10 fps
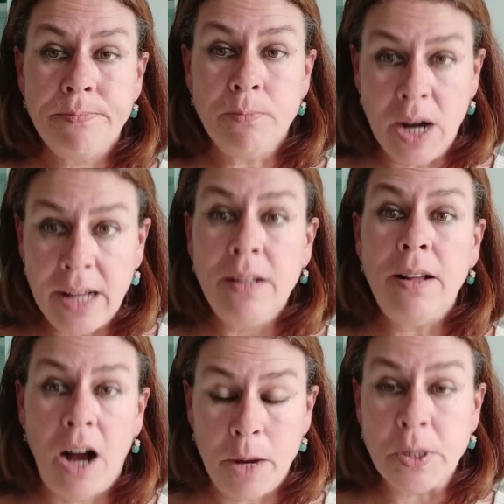Well,
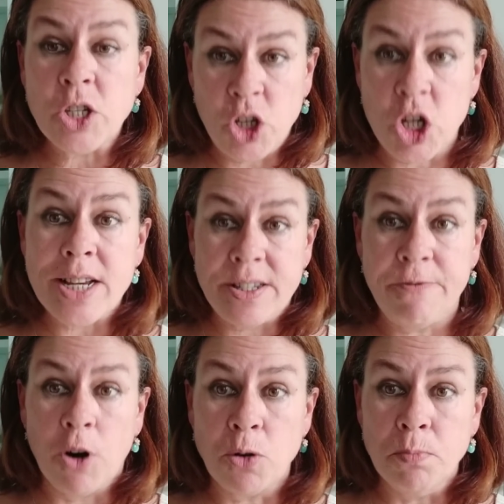I would suggest
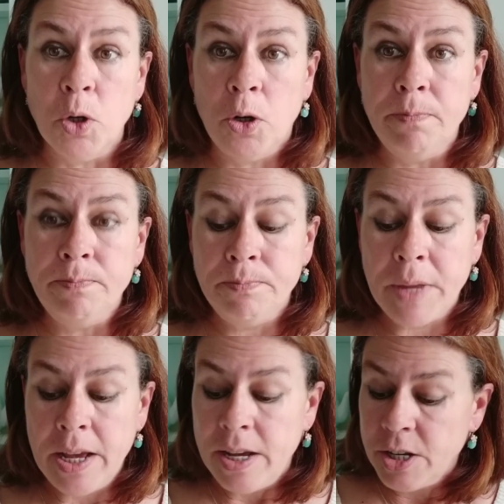Frogmore.
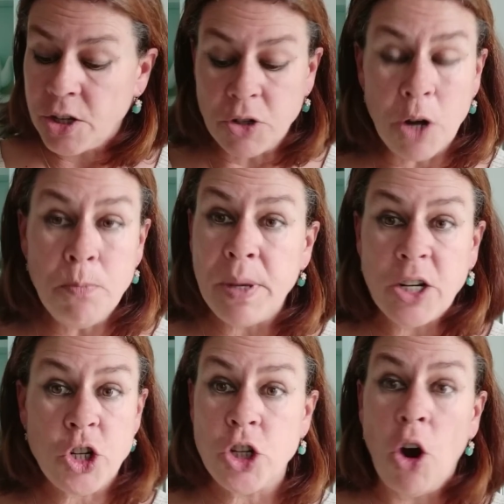So don't be
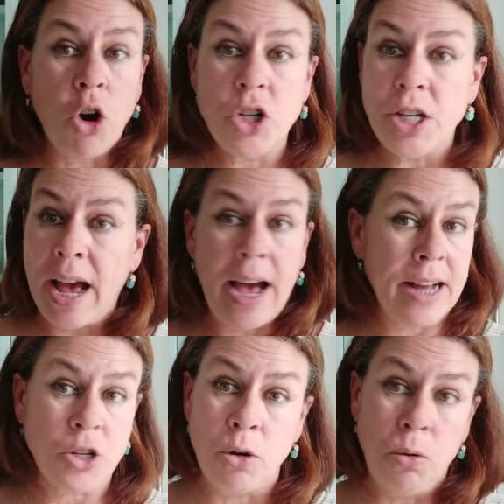as shocked
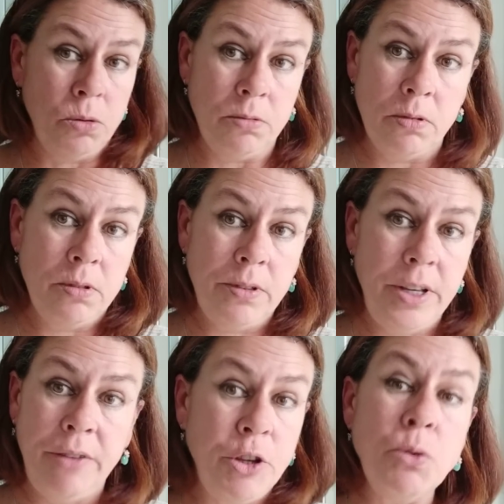at all
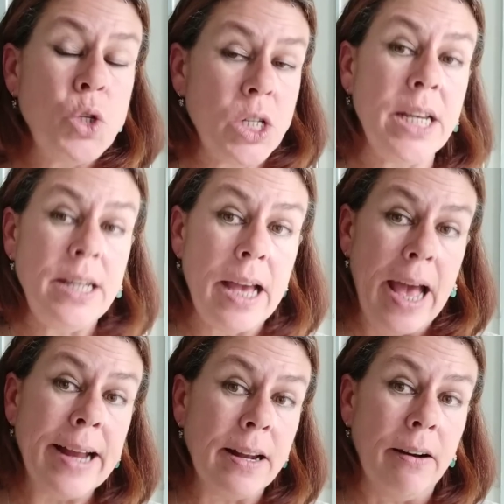if you see
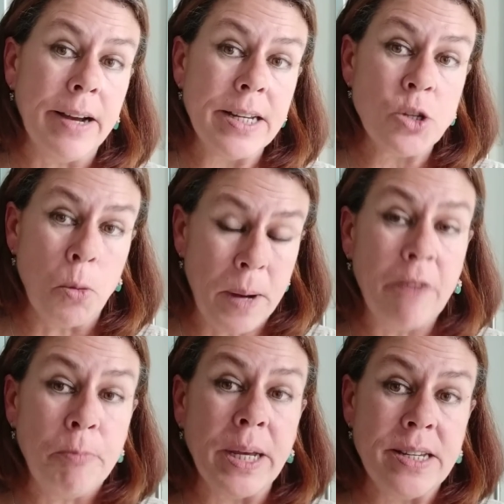headlines or
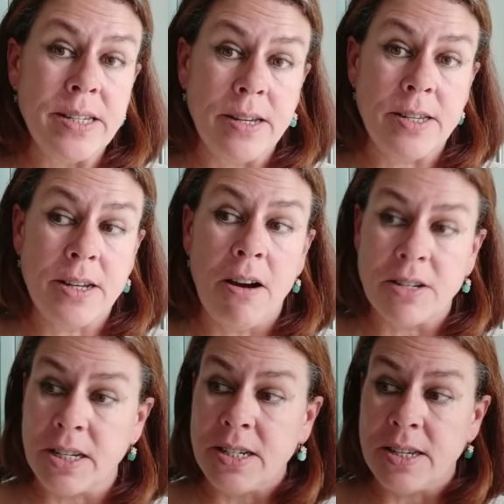puff pieces
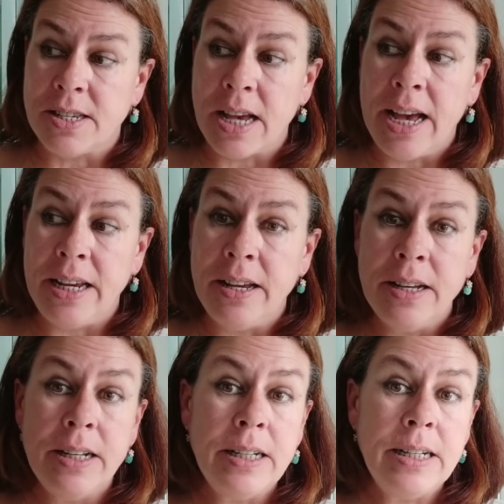starting to say
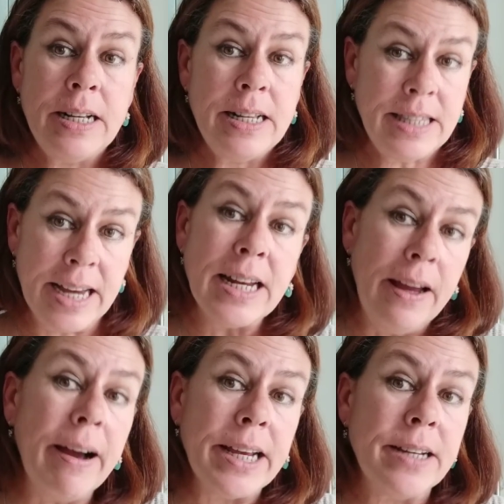they'd
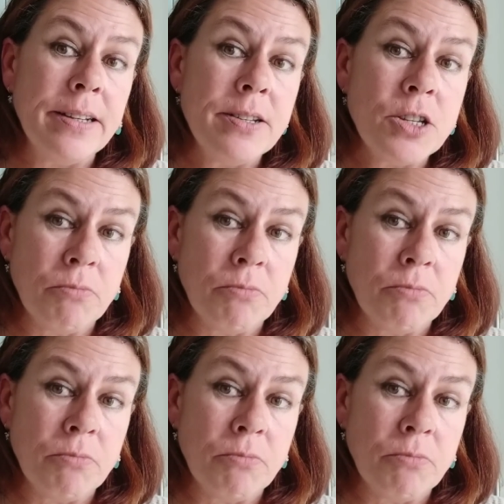like to